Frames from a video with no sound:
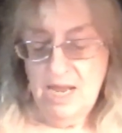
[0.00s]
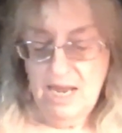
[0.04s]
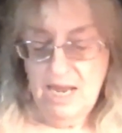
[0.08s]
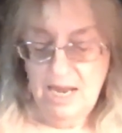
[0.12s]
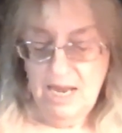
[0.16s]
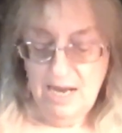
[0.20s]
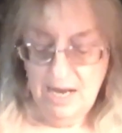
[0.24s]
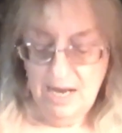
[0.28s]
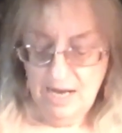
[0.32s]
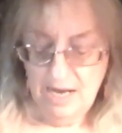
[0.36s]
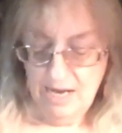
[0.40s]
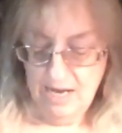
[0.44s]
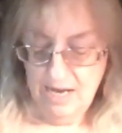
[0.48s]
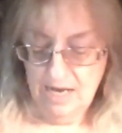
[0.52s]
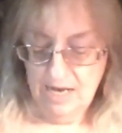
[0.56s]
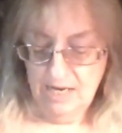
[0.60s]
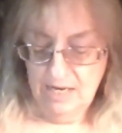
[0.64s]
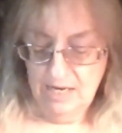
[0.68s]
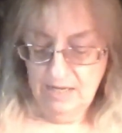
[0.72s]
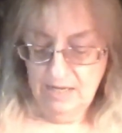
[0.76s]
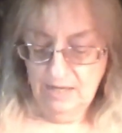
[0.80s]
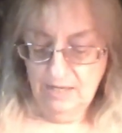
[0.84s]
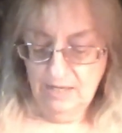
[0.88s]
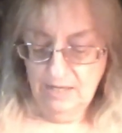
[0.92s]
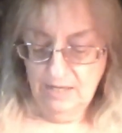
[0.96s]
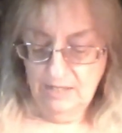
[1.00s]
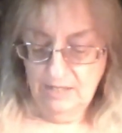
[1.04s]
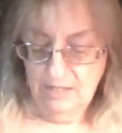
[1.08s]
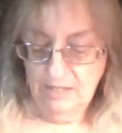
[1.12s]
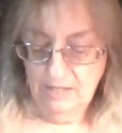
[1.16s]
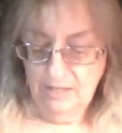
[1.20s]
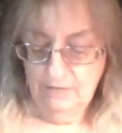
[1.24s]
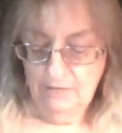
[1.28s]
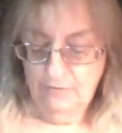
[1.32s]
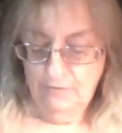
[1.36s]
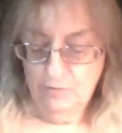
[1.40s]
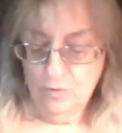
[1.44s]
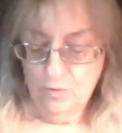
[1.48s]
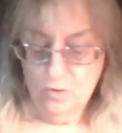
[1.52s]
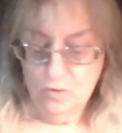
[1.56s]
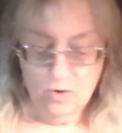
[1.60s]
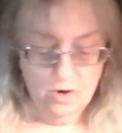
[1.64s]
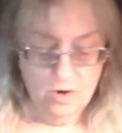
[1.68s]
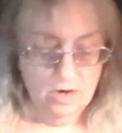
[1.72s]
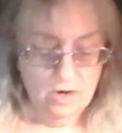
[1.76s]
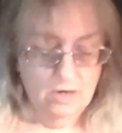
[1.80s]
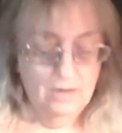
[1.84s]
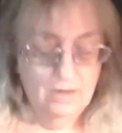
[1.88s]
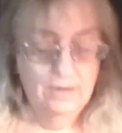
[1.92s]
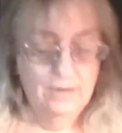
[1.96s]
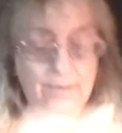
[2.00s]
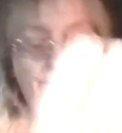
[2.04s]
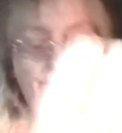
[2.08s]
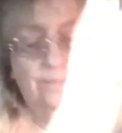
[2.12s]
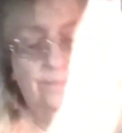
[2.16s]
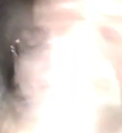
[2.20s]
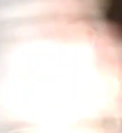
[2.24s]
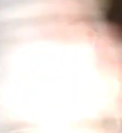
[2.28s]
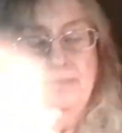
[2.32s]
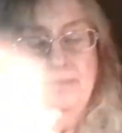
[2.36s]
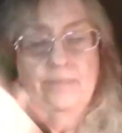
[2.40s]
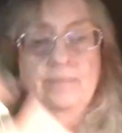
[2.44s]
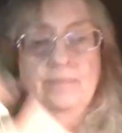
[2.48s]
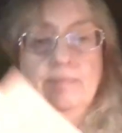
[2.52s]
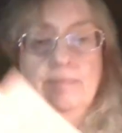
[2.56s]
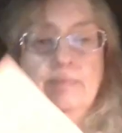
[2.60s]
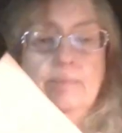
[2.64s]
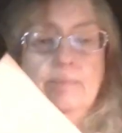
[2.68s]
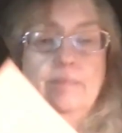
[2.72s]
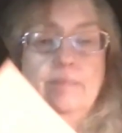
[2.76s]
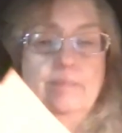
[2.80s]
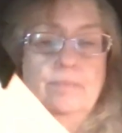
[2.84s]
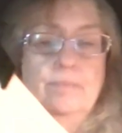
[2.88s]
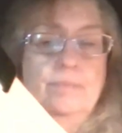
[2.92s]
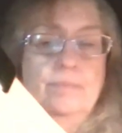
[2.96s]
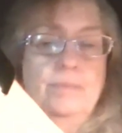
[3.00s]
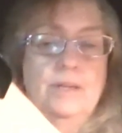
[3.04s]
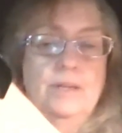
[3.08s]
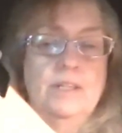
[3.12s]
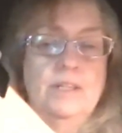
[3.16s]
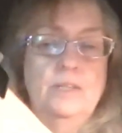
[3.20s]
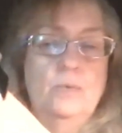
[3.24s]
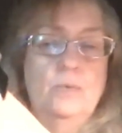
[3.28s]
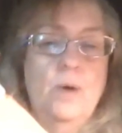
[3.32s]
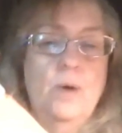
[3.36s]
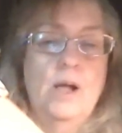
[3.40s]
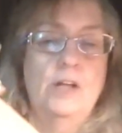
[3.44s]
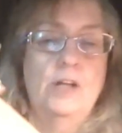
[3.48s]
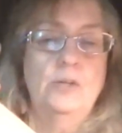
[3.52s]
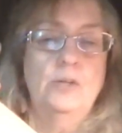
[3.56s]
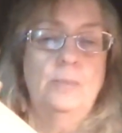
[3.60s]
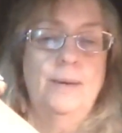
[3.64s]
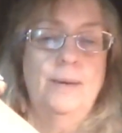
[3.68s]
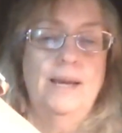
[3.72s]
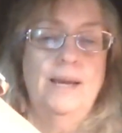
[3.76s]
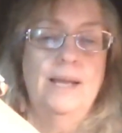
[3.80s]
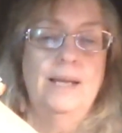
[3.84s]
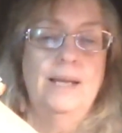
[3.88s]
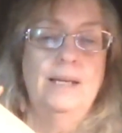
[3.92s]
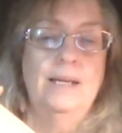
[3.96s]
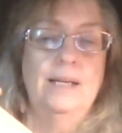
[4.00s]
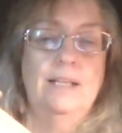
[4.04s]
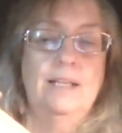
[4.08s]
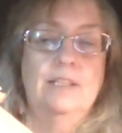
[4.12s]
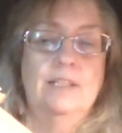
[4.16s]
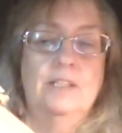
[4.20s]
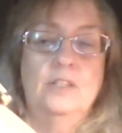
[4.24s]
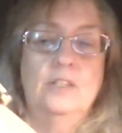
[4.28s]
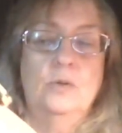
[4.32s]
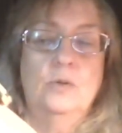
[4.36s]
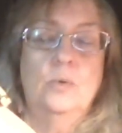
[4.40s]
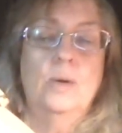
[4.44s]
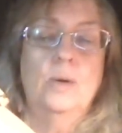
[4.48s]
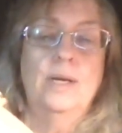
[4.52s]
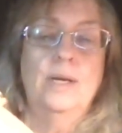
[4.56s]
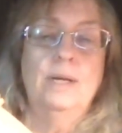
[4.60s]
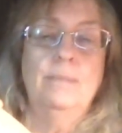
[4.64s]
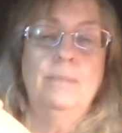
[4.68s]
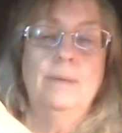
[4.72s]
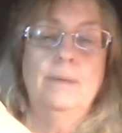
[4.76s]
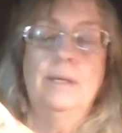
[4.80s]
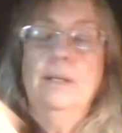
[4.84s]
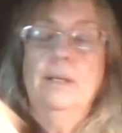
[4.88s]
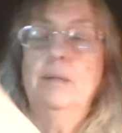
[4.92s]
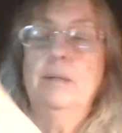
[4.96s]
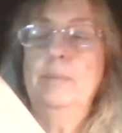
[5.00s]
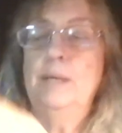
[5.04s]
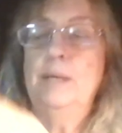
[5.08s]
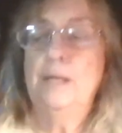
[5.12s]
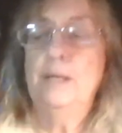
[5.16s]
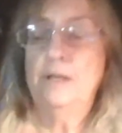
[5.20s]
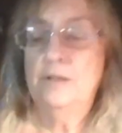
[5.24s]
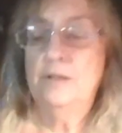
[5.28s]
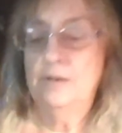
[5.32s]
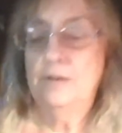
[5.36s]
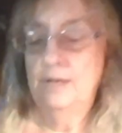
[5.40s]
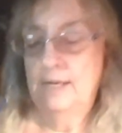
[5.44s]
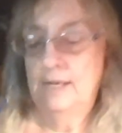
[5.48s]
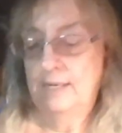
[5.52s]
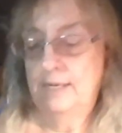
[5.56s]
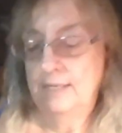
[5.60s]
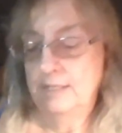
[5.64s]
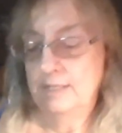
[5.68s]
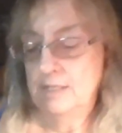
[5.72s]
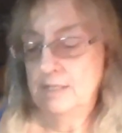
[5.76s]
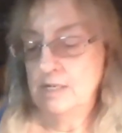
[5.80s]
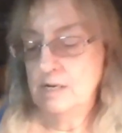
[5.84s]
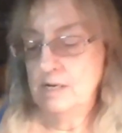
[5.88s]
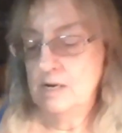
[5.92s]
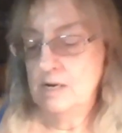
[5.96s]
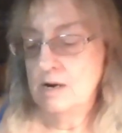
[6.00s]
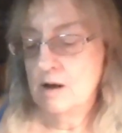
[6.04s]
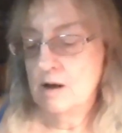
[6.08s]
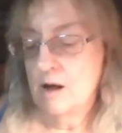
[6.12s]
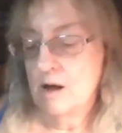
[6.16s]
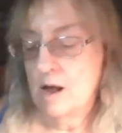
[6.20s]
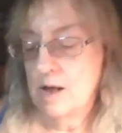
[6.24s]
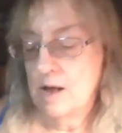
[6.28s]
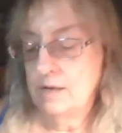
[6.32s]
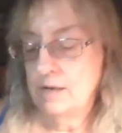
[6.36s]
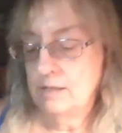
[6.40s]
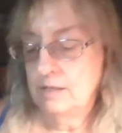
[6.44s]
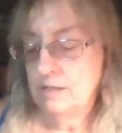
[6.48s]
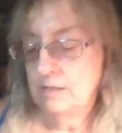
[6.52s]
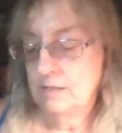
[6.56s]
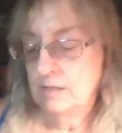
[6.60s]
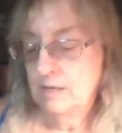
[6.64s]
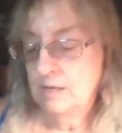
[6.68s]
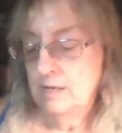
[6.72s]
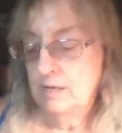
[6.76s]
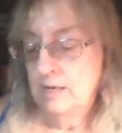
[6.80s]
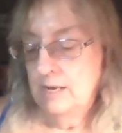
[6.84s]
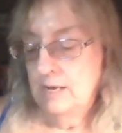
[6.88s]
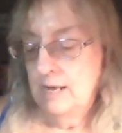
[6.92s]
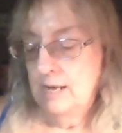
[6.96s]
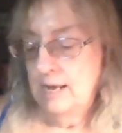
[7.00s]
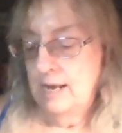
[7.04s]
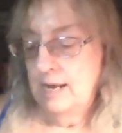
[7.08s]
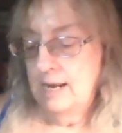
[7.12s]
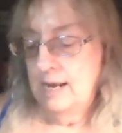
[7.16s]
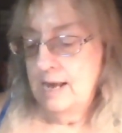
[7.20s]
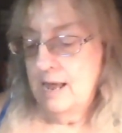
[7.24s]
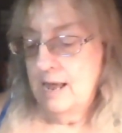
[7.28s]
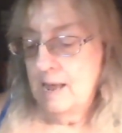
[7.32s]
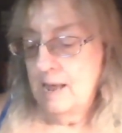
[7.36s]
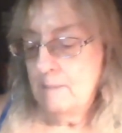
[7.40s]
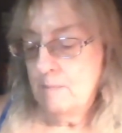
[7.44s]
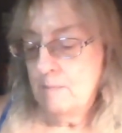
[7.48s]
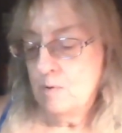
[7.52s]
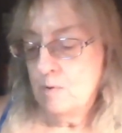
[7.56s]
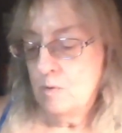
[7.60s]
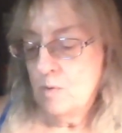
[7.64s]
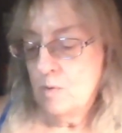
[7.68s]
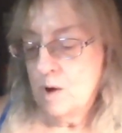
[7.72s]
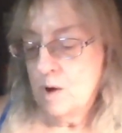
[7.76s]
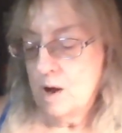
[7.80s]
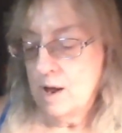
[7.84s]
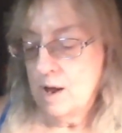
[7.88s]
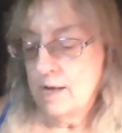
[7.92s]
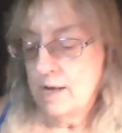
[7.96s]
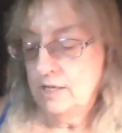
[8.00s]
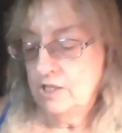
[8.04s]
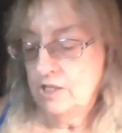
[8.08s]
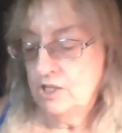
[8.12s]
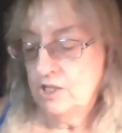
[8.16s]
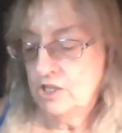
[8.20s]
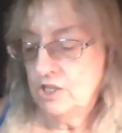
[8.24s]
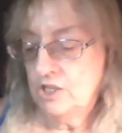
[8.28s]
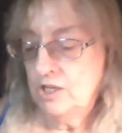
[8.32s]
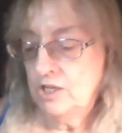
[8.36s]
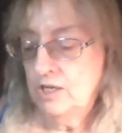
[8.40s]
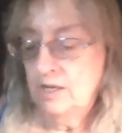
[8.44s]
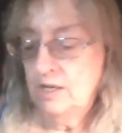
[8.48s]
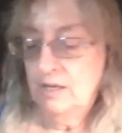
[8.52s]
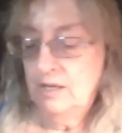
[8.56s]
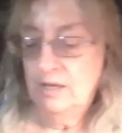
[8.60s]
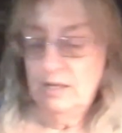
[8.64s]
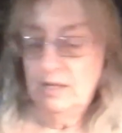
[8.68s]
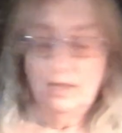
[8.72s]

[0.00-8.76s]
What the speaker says: And this is for this watch band. It's a 20 millimeter. It is not a Apple Watch.